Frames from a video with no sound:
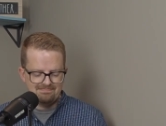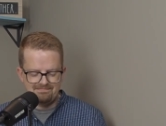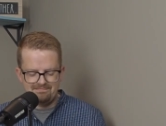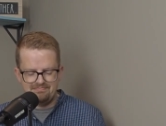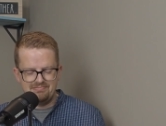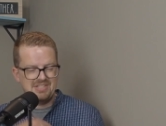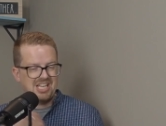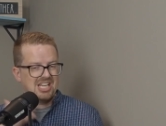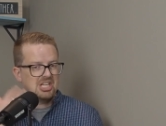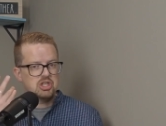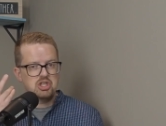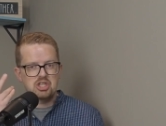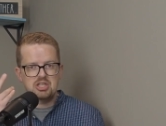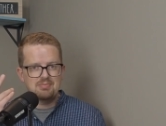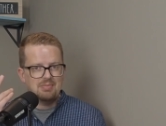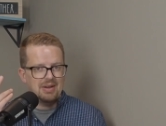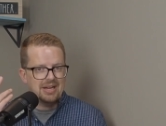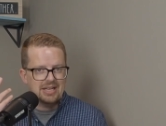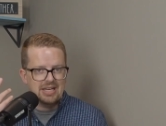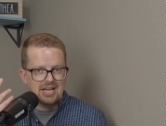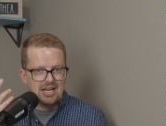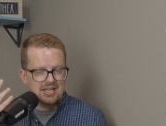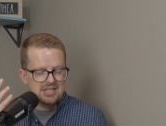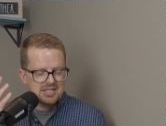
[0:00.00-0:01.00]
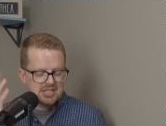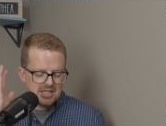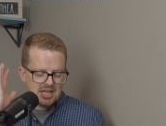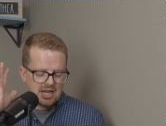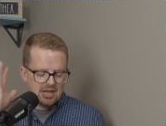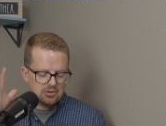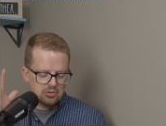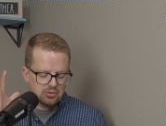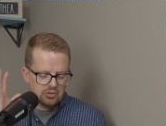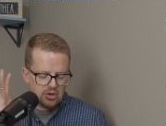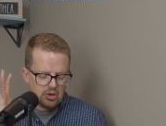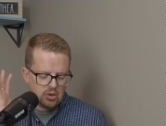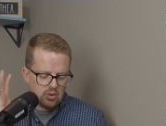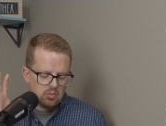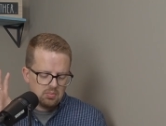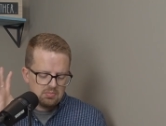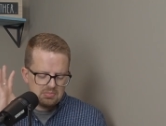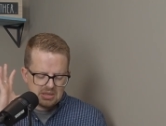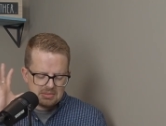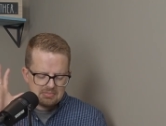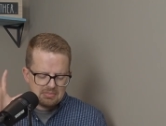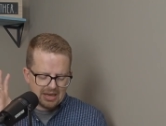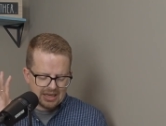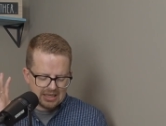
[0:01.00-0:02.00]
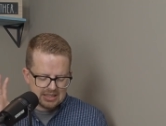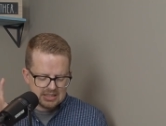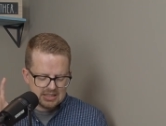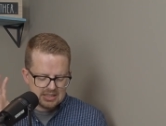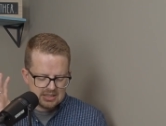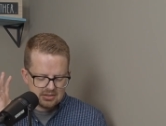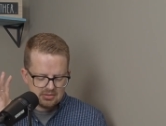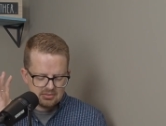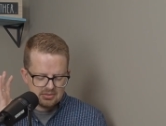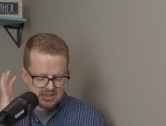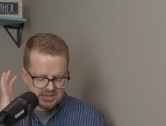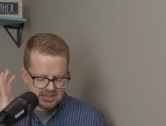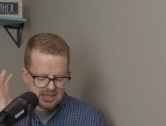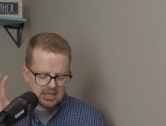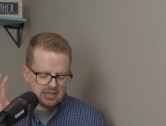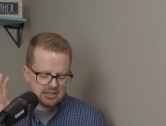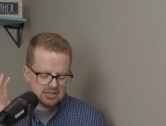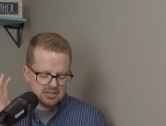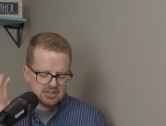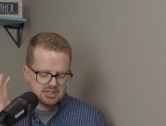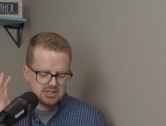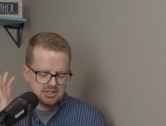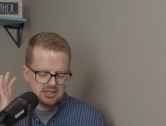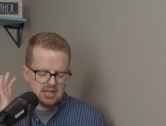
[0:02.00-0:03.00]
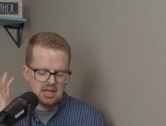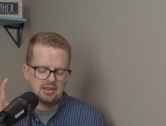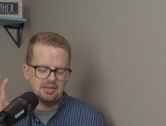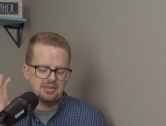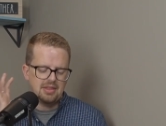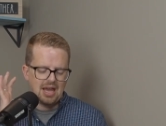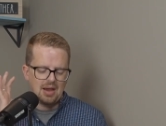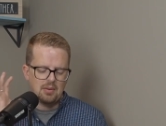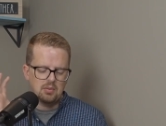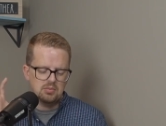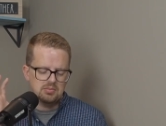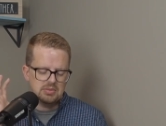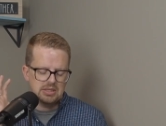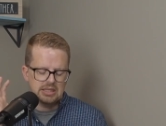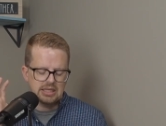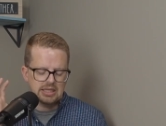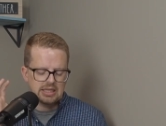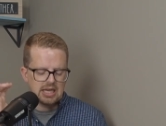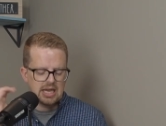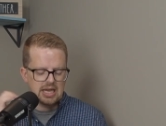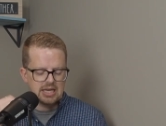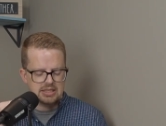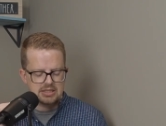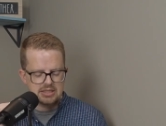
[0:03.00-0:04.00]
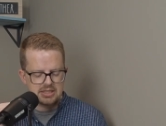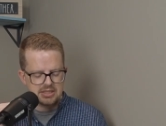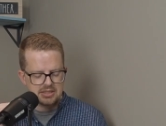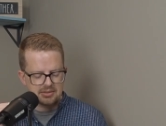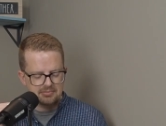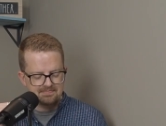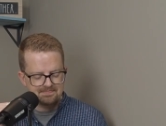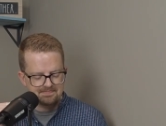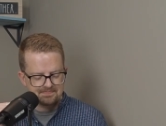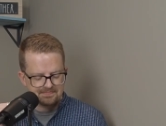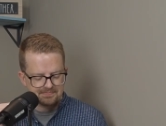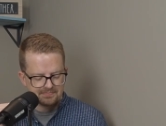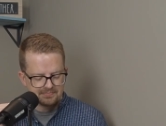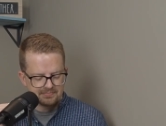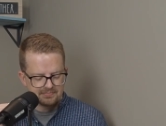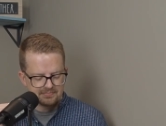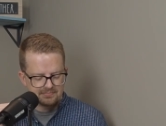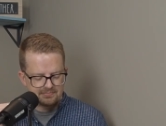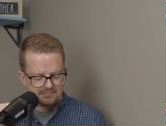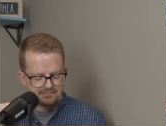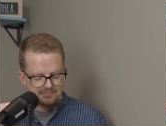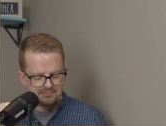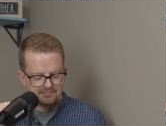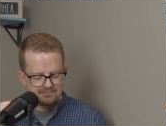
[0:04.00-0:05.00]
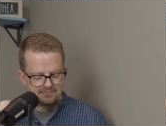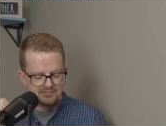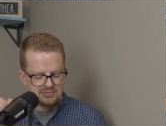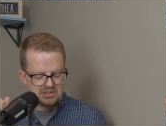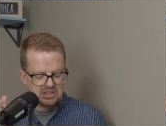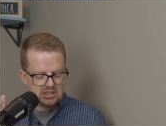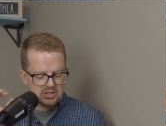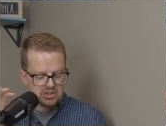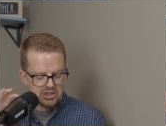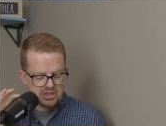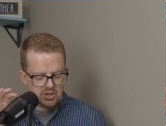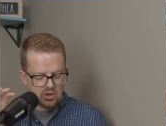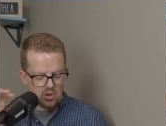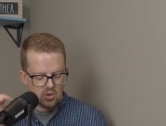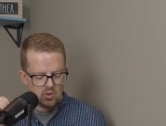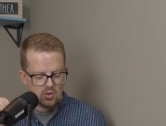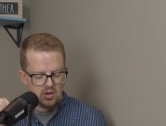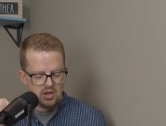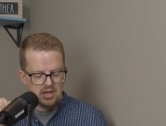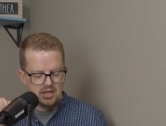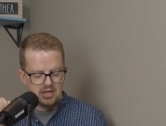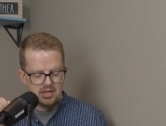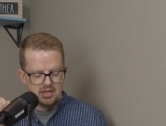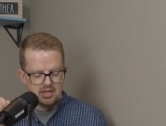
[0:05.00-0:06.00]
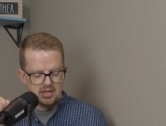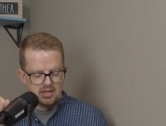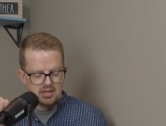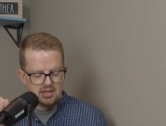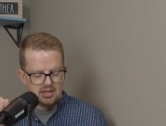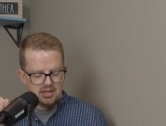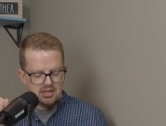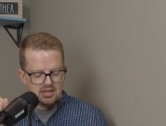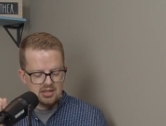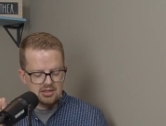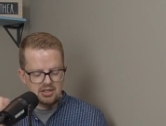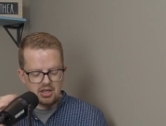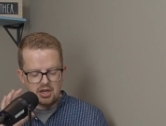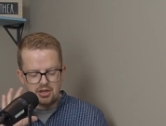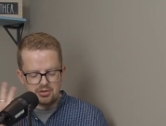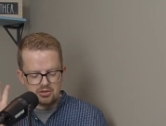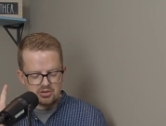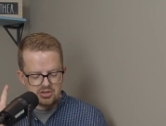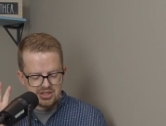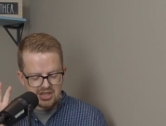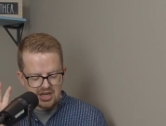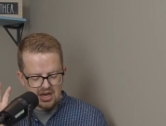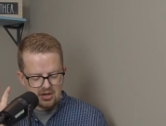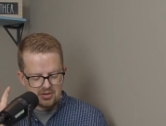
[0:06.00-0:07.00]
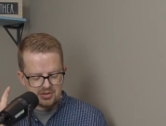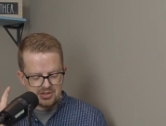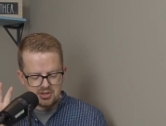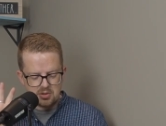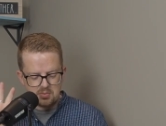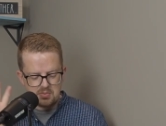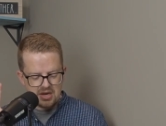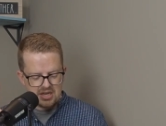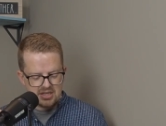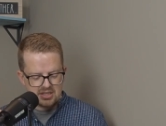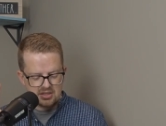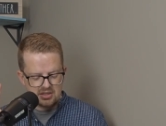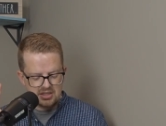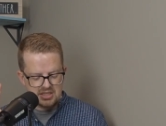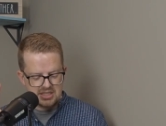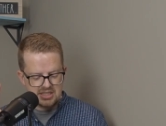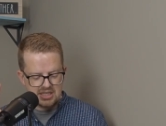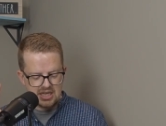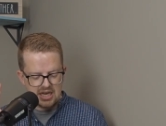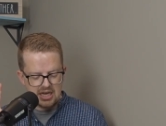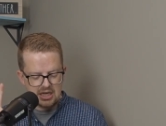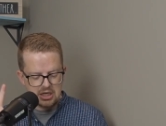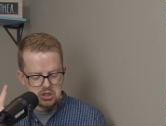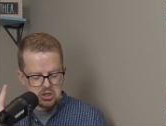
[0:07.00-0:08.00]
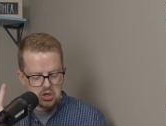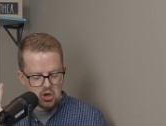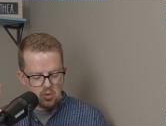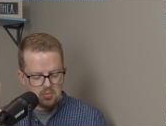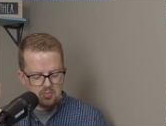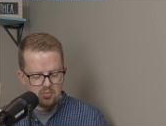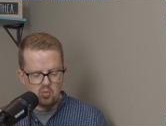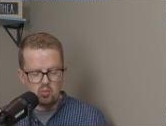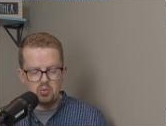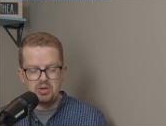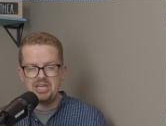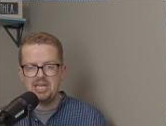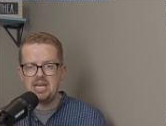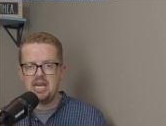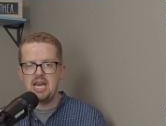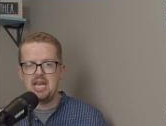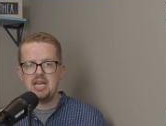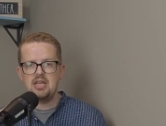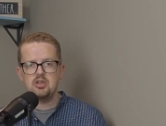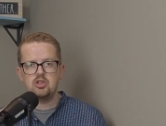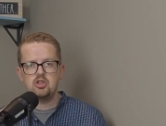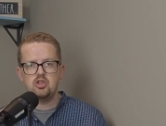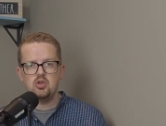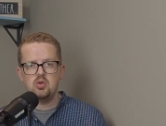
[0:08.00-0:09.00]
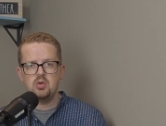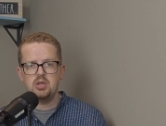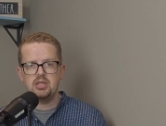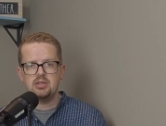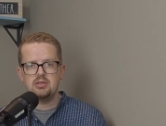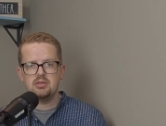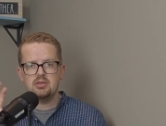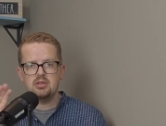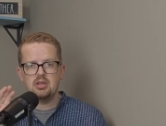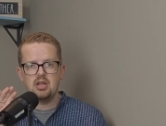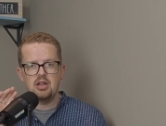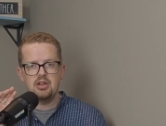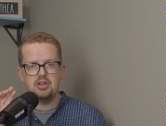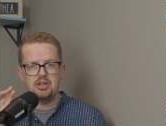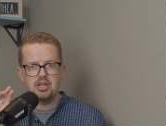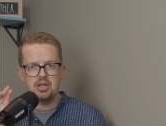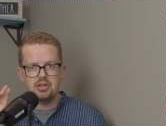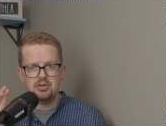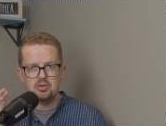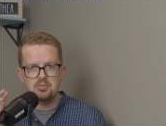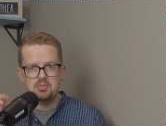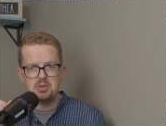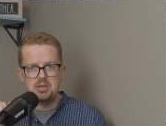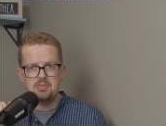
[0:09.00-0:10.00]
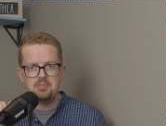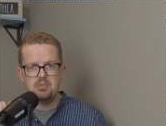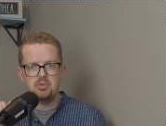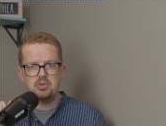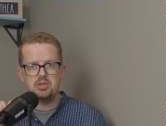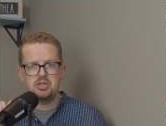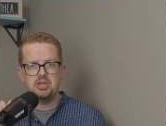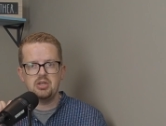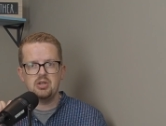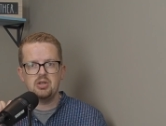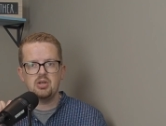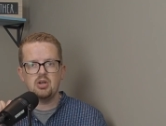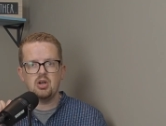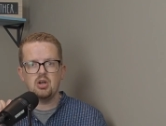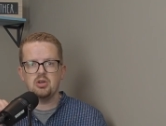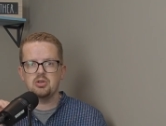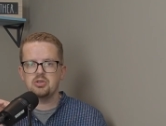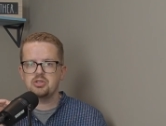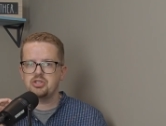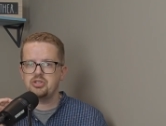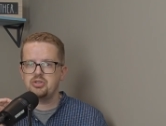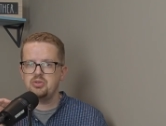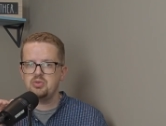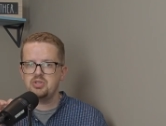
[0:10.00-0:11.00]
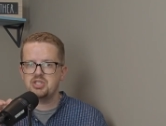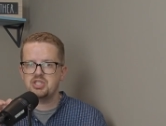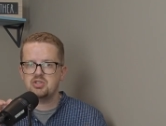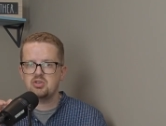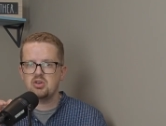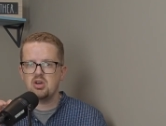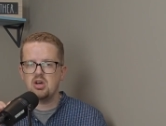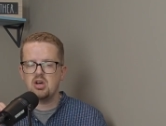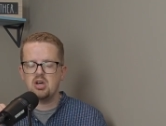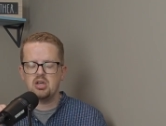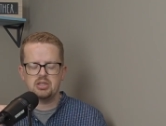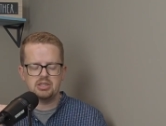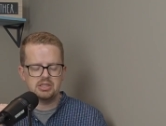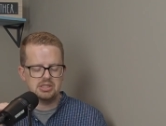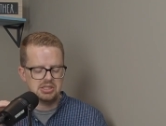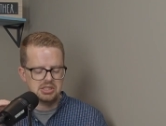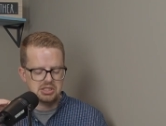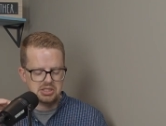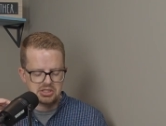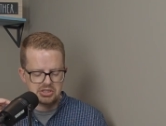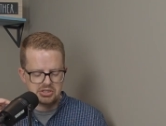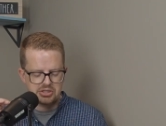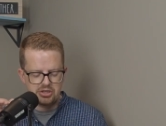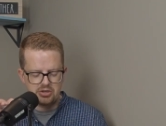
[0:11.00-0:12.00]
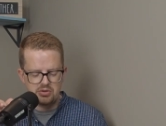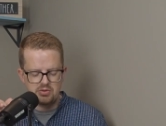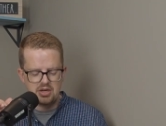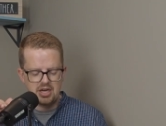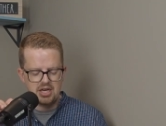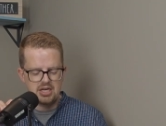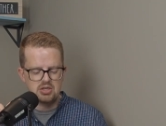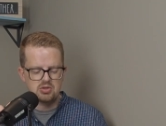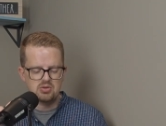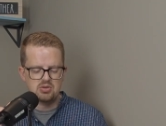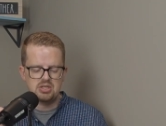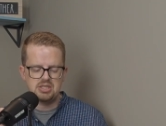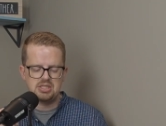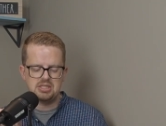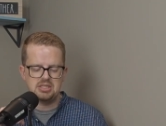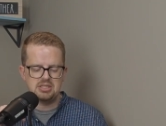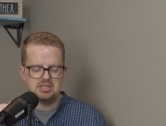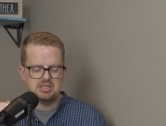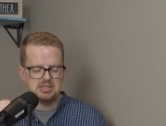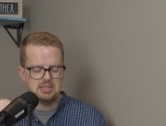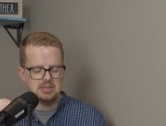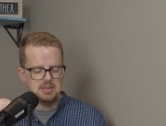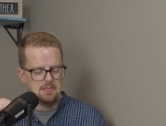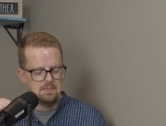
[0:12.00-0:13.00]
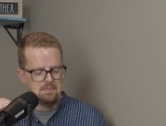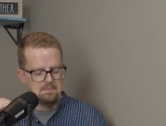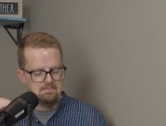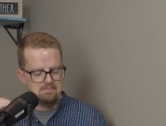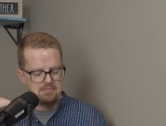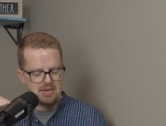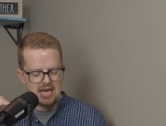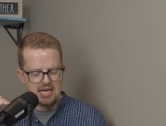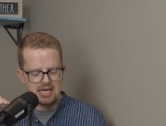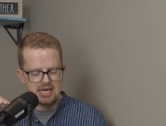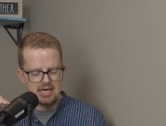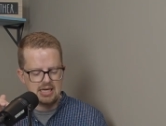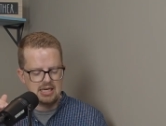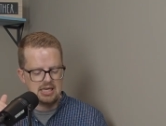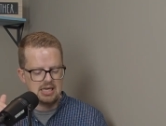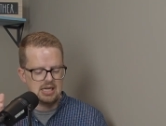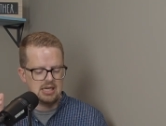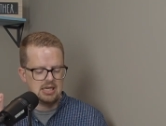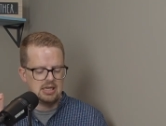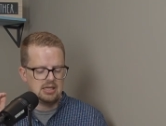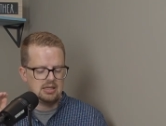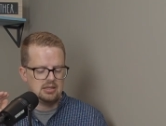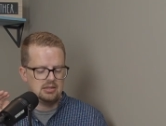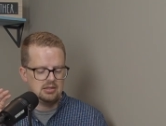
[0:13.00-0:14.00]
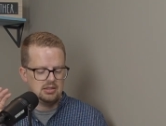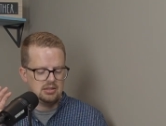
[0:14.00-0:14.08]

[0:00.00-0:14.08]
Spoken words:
That's just my guess, I don't know, but it makes sense that that would be the case. So the other scouts are basically saying, nope, we can't do it. The other people here are too strong. This is too dangerous. This is a bad idea.